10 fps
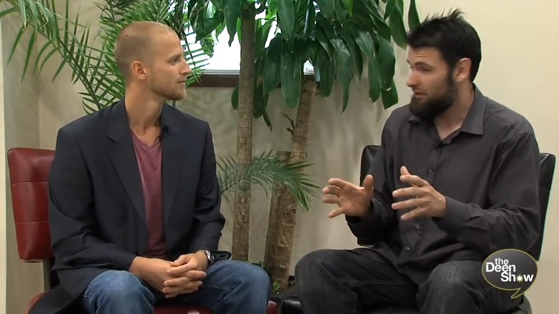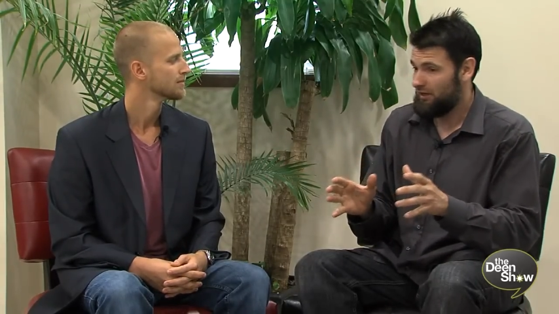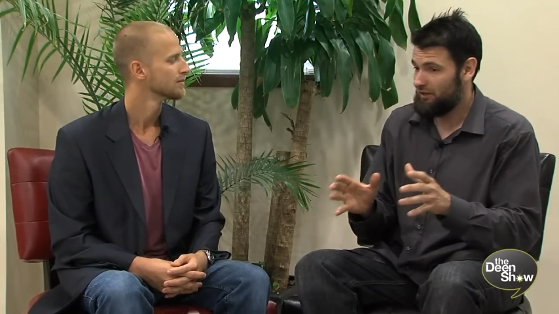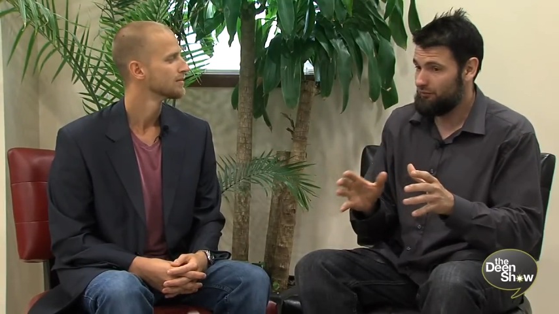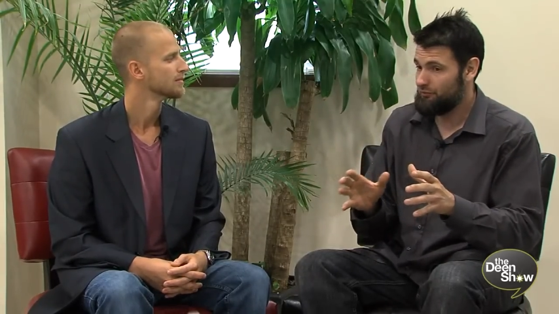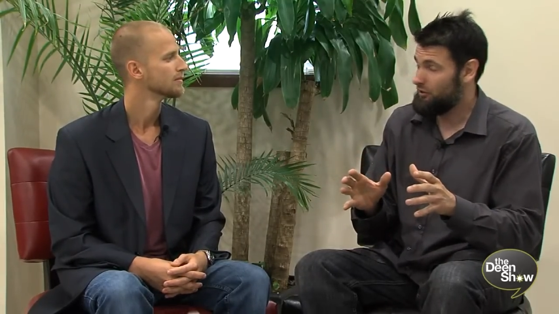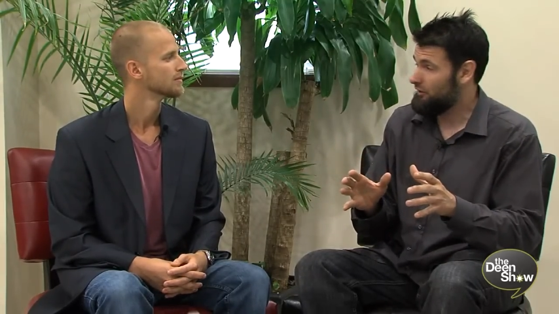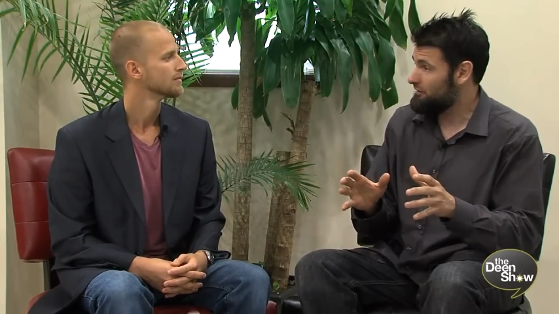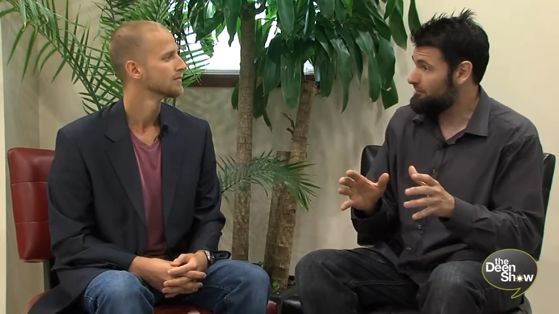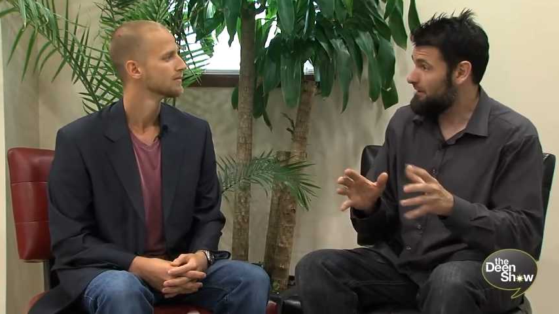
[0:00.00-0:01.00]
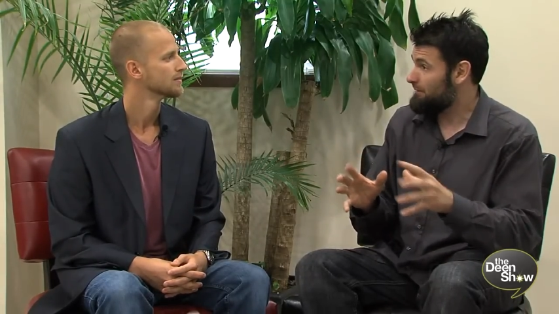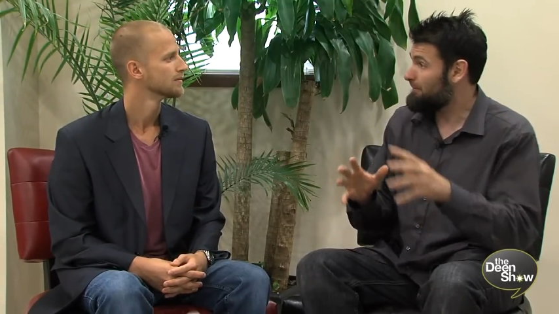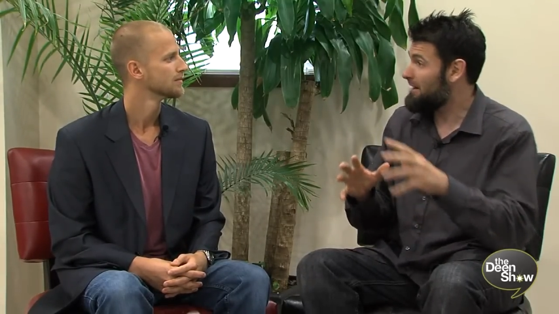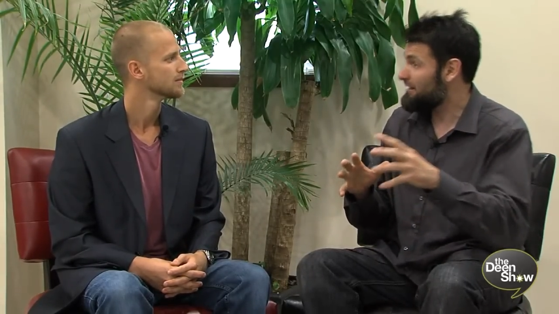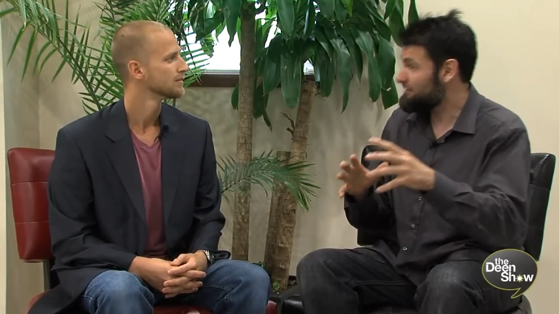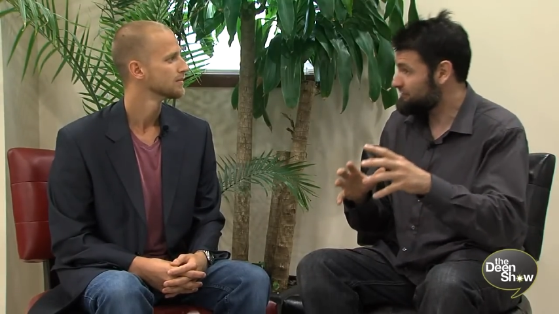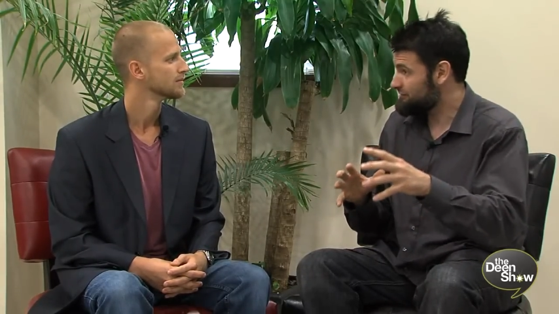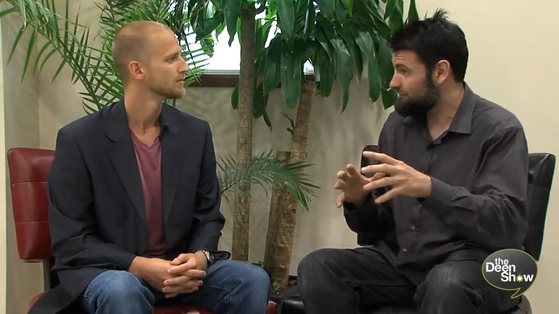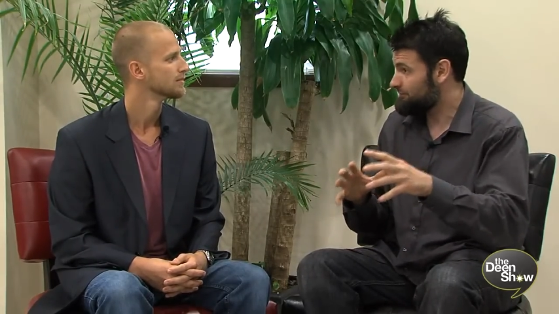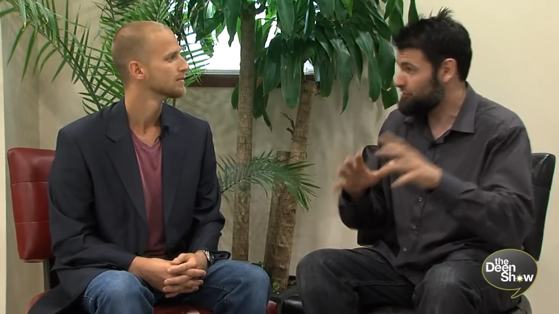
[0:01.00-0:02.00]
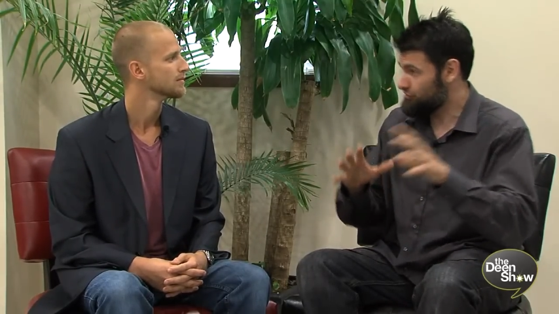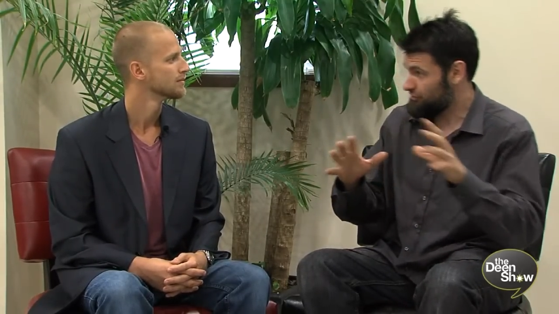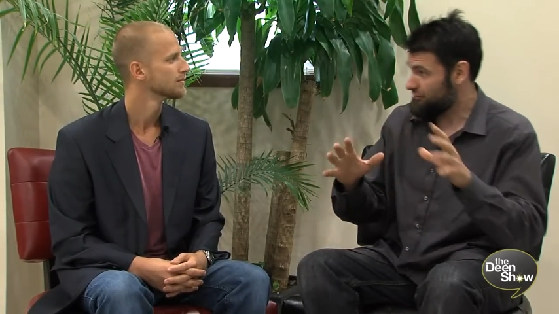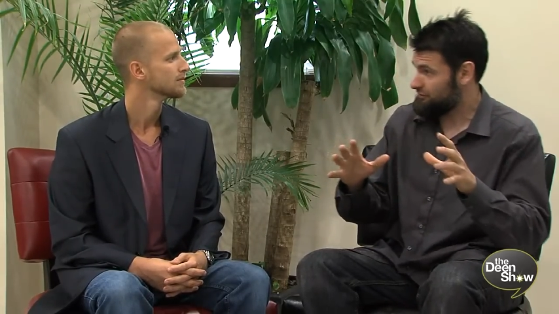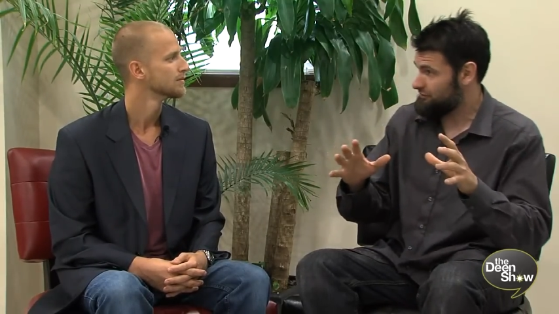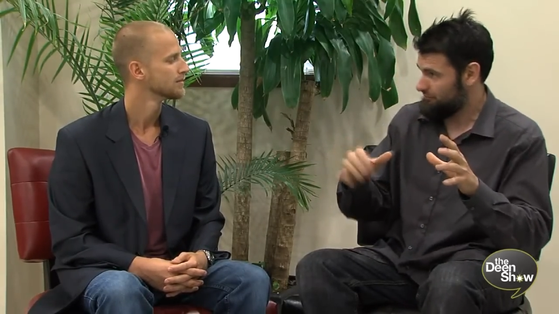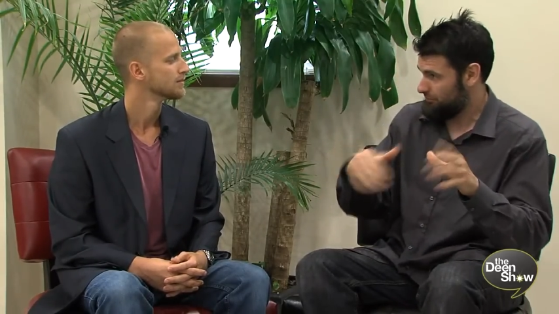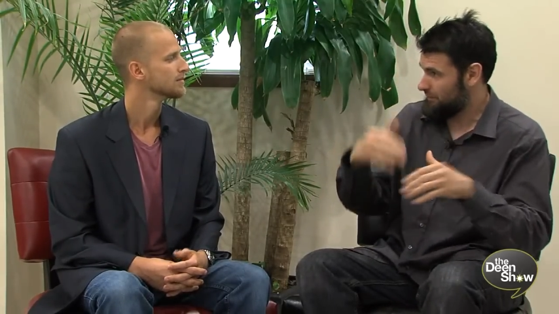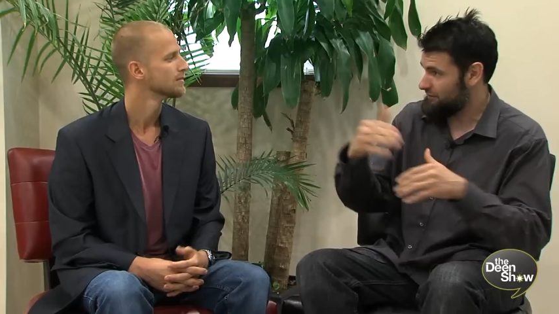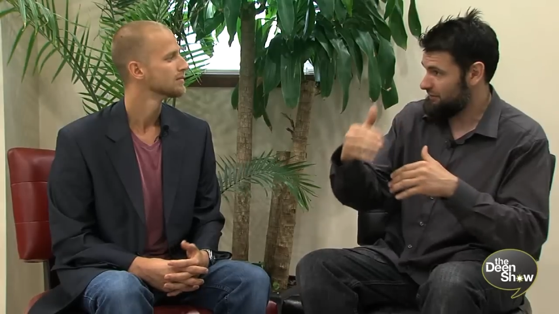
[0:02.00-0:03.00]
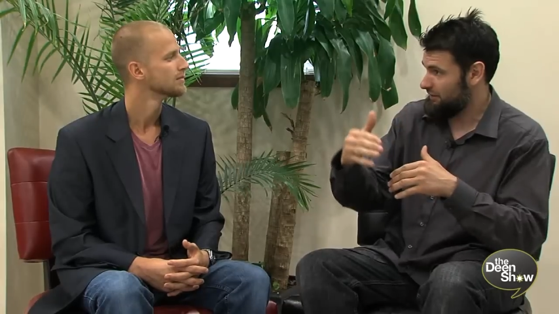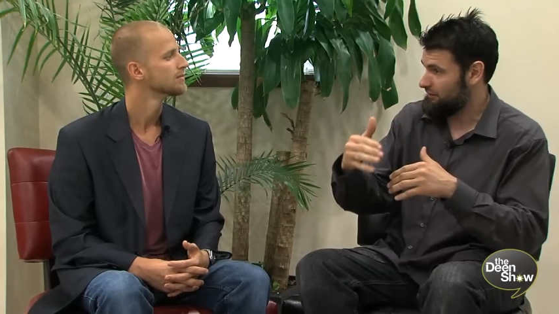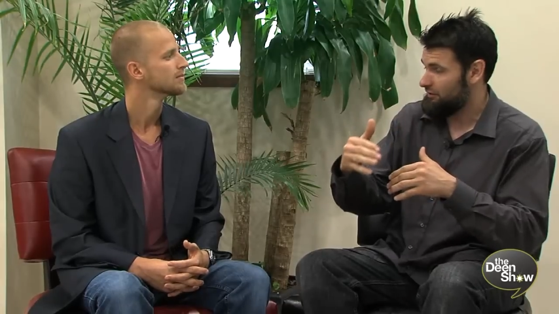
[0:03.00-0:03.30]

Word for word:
Speaker 1: and they were talking about mosques, masjids, the place that